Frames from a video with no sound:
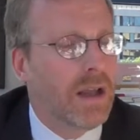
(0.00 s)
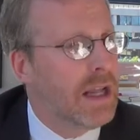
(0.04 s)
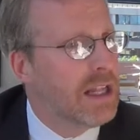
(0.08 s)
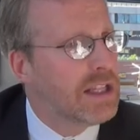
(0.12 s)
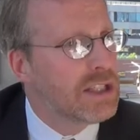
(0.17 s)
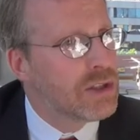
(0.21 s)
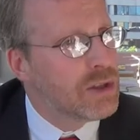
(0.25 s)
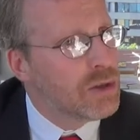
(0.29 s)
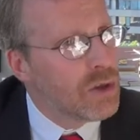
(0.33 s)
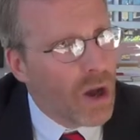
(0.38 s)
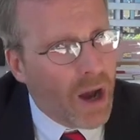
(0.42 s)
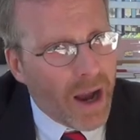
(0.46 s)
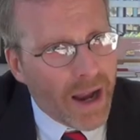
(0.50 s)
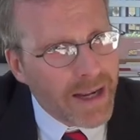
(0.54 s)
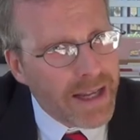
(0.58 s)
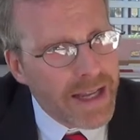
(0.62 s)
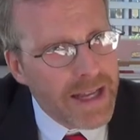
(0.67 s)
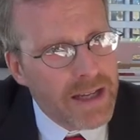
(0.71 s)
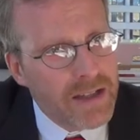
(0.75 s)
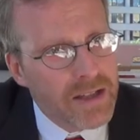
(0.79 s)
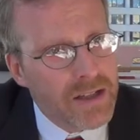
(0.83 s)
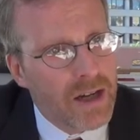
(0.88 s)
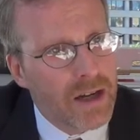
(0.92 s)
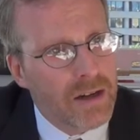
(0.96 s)
It's not
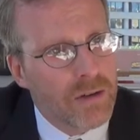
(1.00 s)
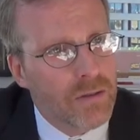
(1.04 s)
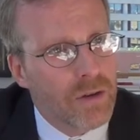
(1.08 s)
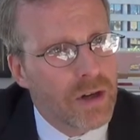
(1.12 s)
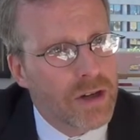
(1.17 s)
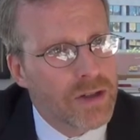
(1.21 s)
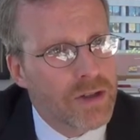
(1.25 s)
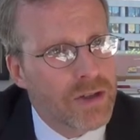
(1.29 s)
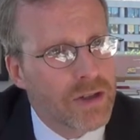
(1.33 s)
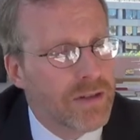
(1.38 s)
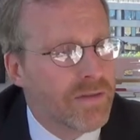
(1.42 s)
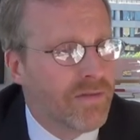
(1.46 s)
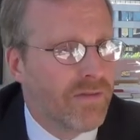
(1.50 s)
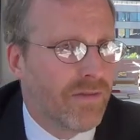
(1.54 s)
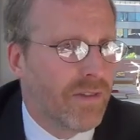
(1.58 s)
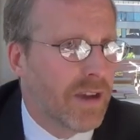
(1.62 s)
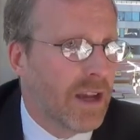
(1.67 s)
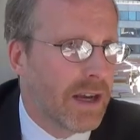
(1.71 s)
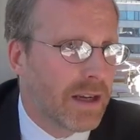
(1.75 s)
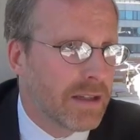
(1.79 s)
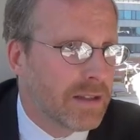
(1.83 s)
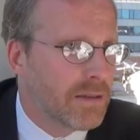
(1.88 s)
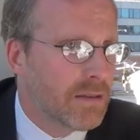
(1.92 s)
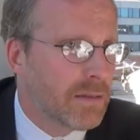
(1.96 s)
anti-Russian. In
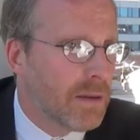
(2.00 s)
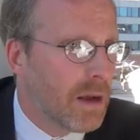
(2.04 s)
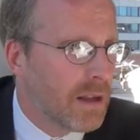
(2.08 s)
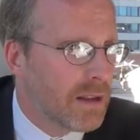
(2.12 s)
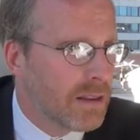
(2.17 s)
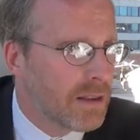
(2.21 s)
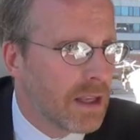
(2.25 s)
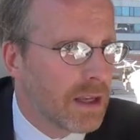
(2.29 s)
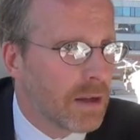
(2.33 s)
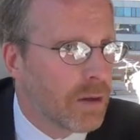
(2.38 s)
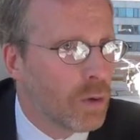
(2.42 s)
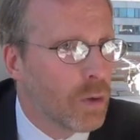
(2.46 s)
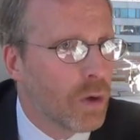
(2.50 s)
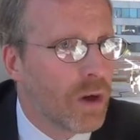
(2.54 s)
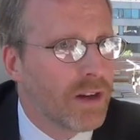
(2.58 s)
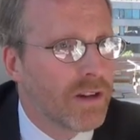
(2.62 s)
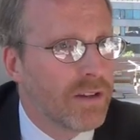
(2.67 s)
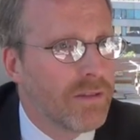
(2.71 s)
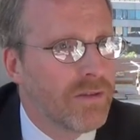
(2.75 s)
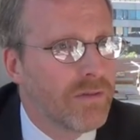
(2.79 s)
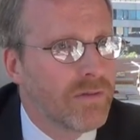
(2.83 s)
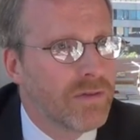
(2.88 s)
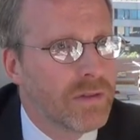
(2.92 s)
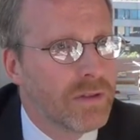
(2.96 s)
fact, I think a lot
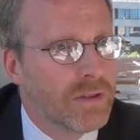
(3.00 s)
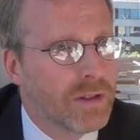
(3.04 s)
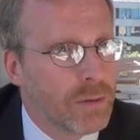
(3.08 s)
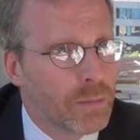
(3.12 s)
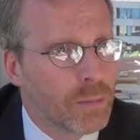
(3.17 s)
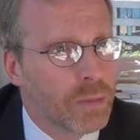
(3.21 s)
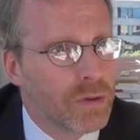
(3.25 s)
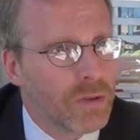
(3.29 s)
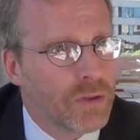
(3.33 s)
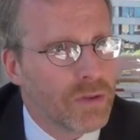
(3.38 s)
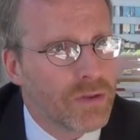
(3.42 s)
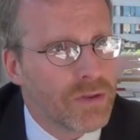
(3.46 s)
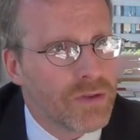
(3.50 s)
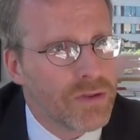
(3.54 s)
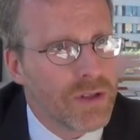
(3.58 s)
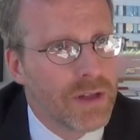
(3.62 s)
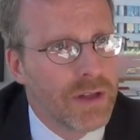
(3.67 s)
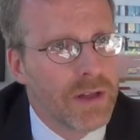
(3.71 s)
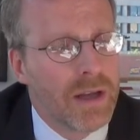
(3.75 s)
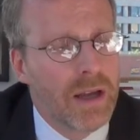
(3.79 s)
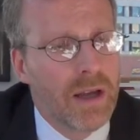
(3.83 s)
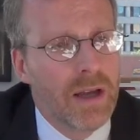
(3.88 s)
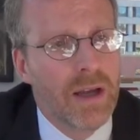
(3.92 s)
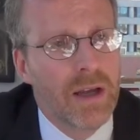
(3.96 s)
of liberals
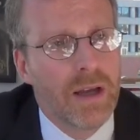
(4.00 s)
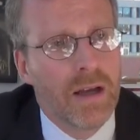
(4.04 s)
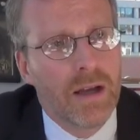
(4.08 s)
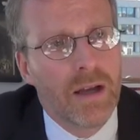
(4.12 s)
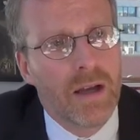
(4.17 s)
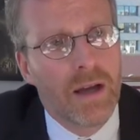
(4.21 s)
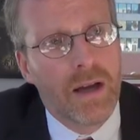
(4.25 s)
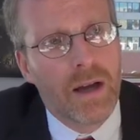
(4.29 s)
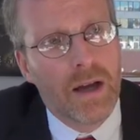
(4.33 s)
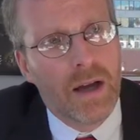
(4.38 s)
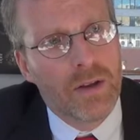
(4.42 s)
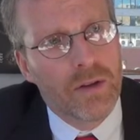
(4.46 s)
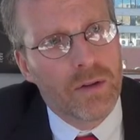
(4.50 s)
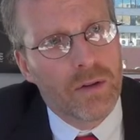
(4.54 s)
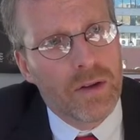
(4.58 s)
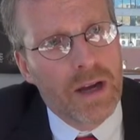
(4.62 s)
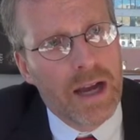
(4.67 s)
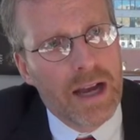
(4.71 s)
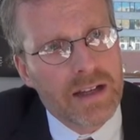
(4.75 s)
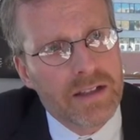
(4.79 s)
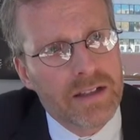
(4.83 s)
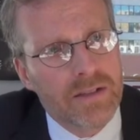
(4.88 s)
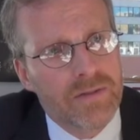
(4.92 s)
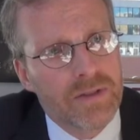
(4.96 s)
and other
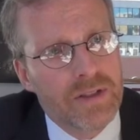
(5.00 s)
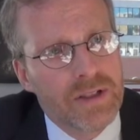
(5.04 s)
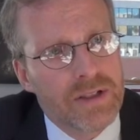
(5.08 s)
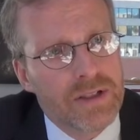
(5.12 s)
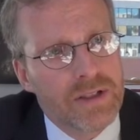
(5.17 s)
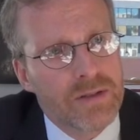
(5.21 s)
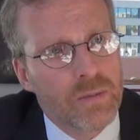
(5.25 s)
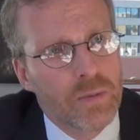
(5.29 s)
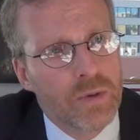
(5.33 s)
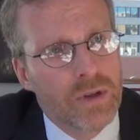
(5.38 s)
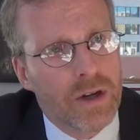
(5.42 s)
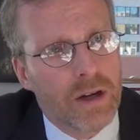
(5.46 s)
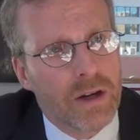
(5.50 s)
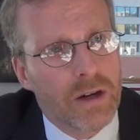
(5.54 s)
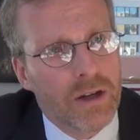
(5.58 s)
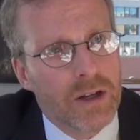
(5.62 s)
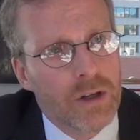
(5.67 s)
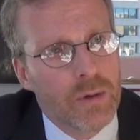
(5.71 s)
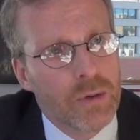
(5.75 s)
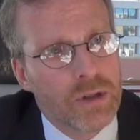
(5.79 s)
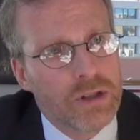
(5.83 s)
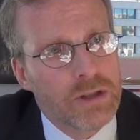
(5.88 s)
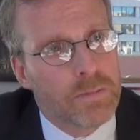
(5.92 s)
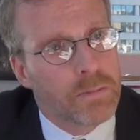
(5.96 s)
activists would
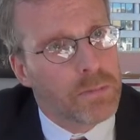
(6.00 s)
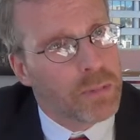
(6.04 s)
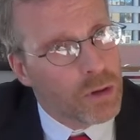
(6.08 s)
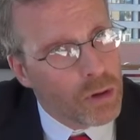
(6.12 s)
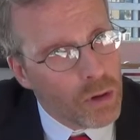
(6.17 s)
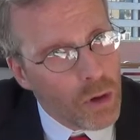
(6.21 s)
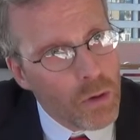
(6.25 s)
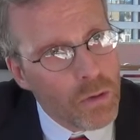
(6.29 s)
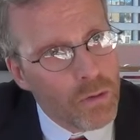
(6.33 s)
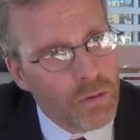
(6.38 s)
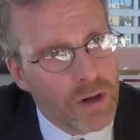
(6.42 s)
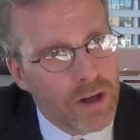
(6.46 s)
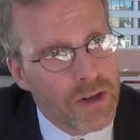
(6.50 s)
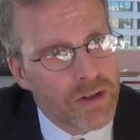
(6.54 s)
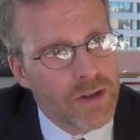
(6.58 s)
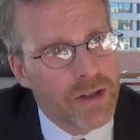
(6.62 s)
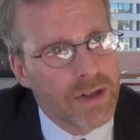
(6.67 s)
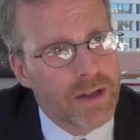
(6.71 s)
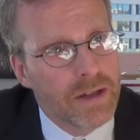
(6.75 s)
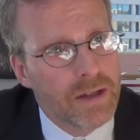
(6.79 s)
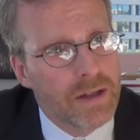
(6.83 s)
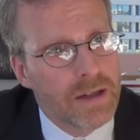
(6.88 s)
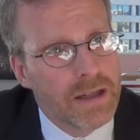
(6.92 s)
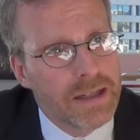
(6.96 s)
argue it's
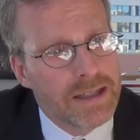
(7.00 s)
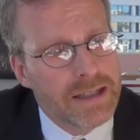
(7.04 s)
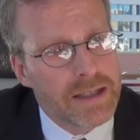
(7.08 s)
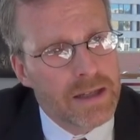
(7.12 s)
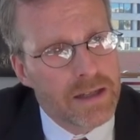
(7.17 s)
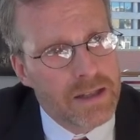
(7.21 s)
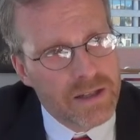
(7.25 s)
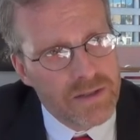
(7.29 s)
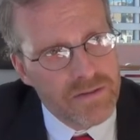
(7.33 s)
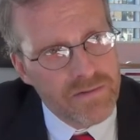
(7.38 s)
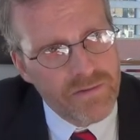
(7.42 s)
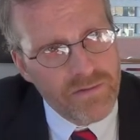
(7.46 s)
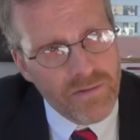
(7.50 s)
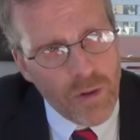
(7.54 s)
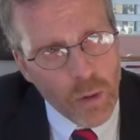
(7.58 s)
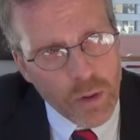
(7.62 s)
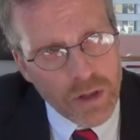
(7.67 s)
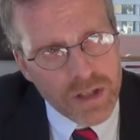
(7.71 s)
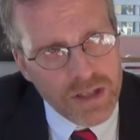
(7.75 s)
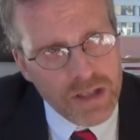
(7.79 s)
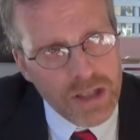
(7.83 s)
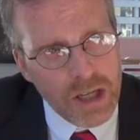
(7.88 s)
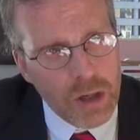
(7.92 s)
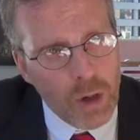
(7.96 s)
pro-Russian. It's
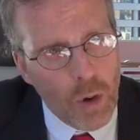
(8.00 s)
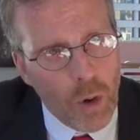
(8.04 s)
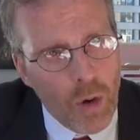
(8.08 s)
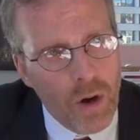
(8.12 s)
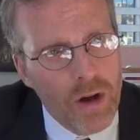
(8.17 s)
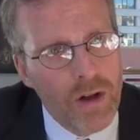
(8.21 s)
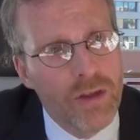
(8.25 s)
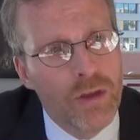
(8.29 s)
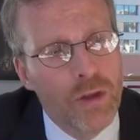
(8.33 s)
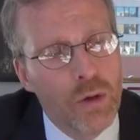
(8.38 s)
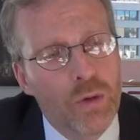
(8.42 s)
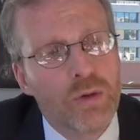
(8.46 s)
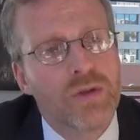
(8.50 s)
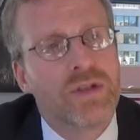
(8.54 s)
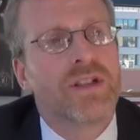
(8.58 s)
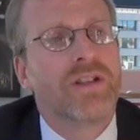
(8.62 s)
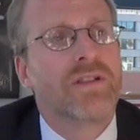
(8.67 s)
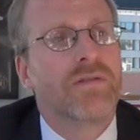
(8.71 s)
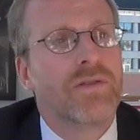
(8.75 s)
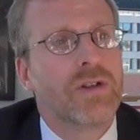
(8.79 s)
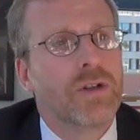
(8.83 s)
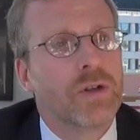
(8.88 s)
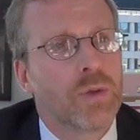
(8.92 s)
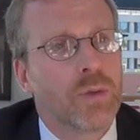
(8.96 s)
focusing on those
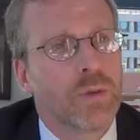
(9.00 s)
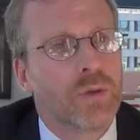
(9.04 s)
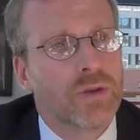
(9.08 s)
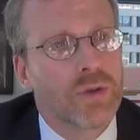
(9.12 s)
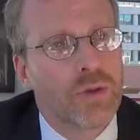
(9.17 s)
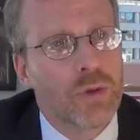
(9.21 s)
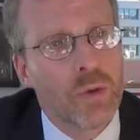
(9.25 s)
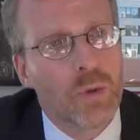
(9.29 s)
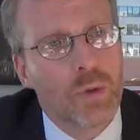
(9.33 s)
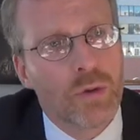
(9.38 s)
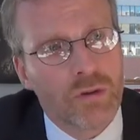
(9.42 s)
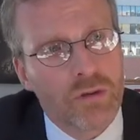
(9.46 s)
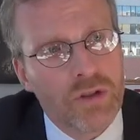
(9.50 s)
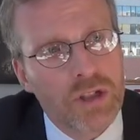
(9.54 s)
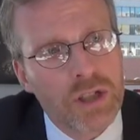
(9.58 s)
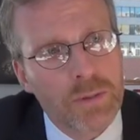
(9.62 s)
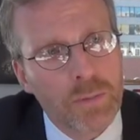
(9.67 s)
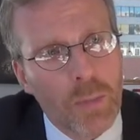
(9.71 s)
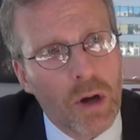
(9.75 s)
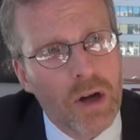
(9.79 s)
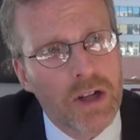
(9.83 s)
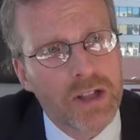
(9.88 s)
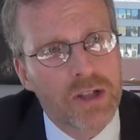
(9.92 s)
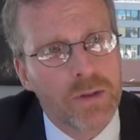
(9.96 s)
individuals who are
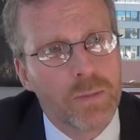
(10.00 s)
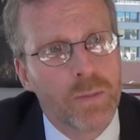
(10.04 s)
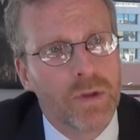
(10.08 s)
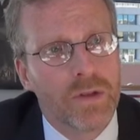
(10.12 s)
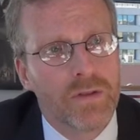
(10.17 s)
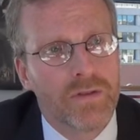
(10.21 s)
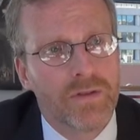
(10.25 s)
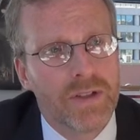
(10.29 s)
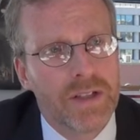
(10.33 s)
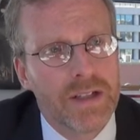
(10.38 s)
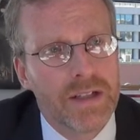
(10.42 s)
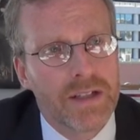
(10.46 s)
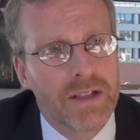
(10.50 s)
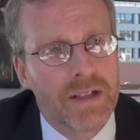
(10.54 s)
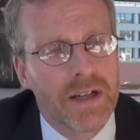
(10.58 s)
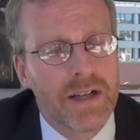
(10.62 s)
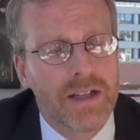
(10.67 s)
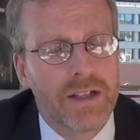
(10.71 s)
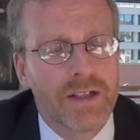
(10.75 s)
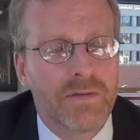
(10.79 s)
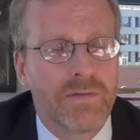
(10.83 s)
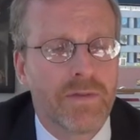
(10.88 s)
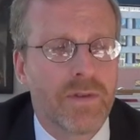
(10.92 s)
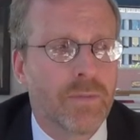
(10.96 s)
responsible for these
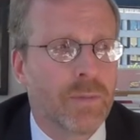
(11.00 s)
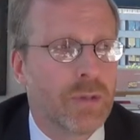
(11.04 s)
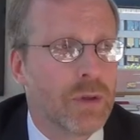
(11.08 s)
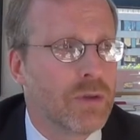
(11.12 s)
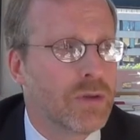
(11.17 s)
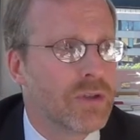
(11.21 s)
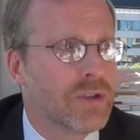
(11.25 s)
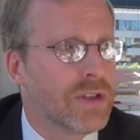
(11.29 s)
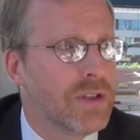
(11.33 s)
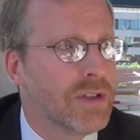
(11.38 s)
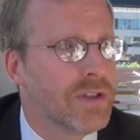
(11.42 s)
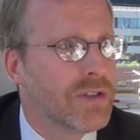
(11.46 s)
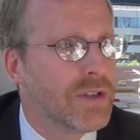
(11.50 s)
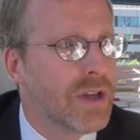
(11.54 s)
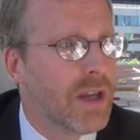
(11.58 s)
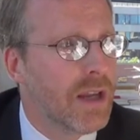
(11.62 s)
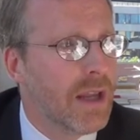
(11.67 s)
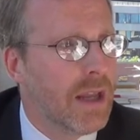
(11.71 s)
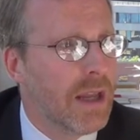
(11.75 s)
kinds of abuses.